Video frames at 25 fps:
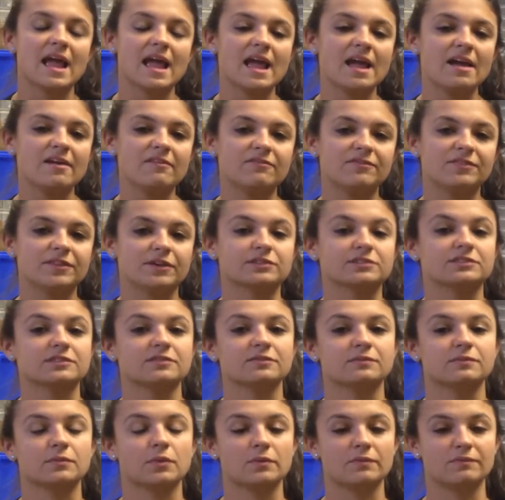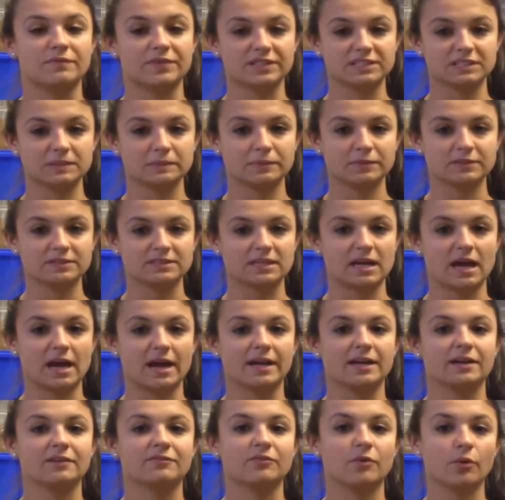If there's a visible
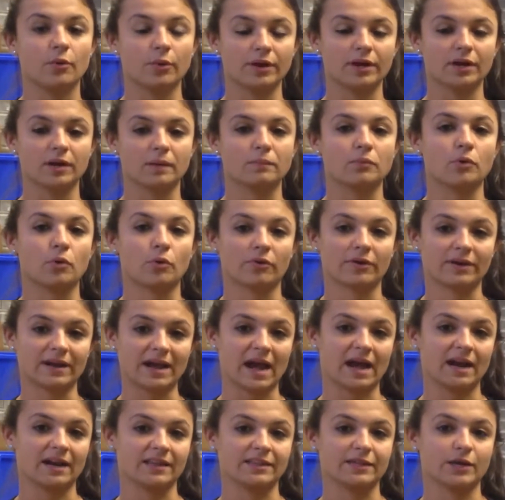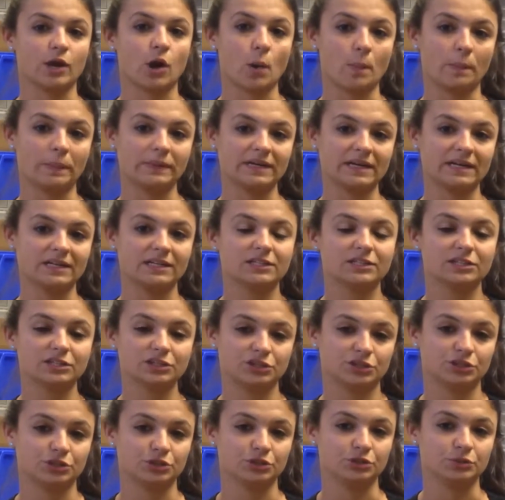sign of oil pouring out of the open end of the
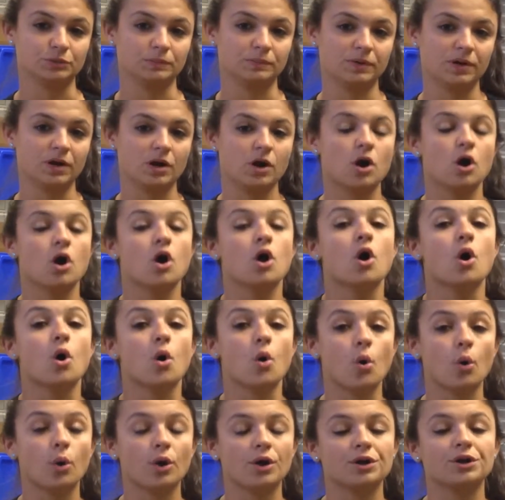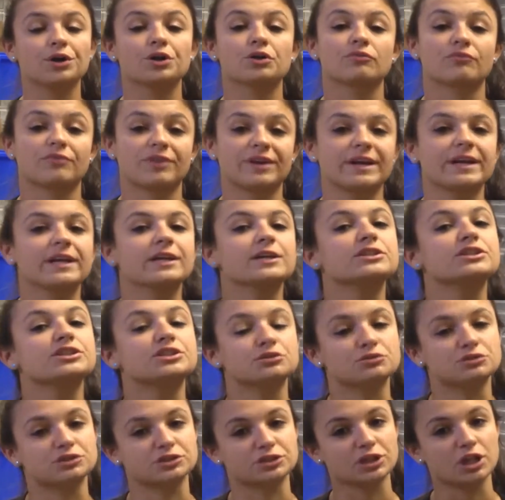tube, or your reading is
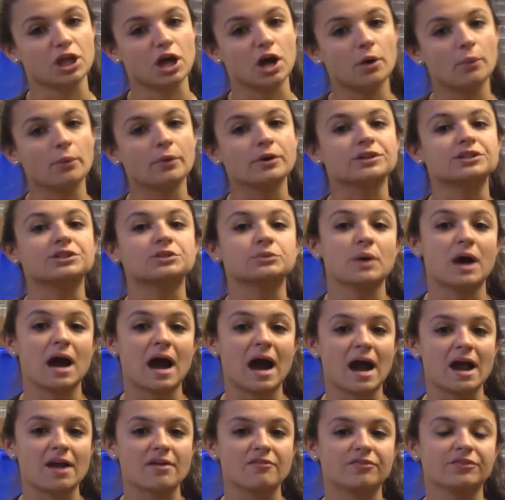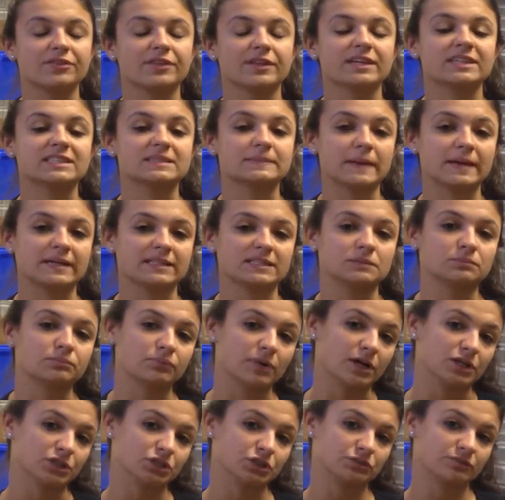too slow or too high for the expected
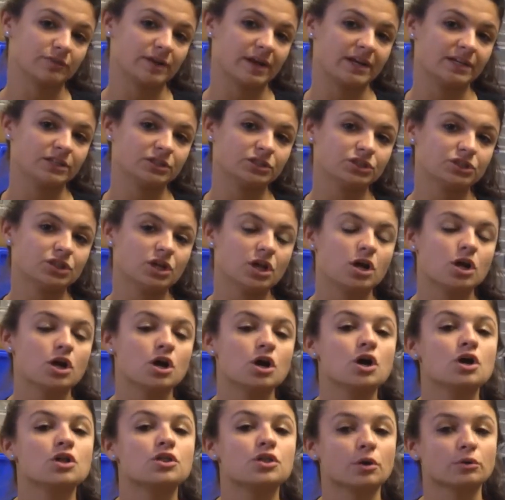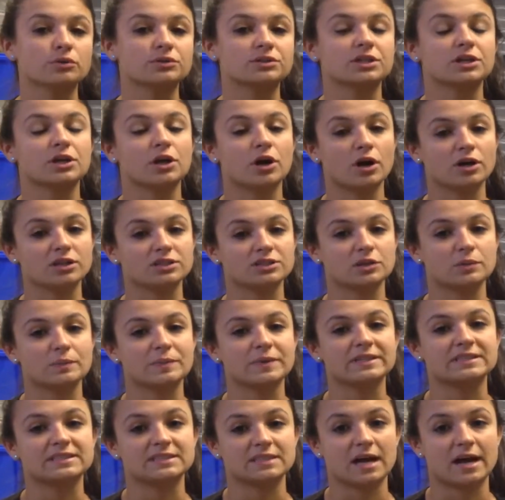pressure range, those could also
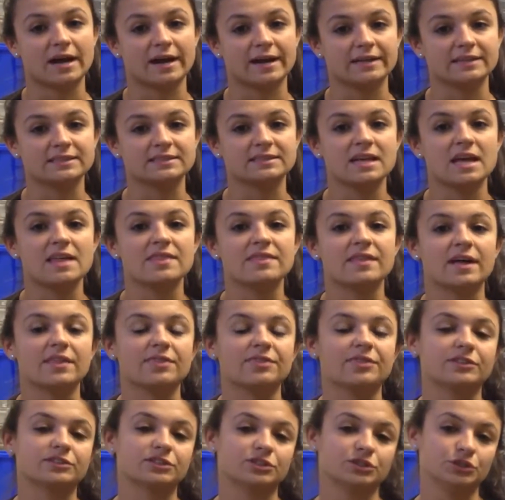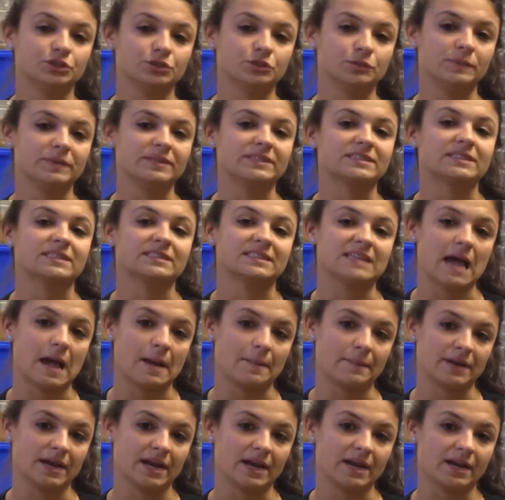be signs that the tube is
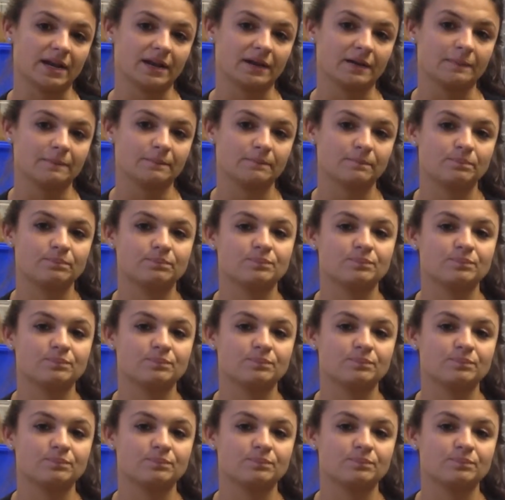contaminated.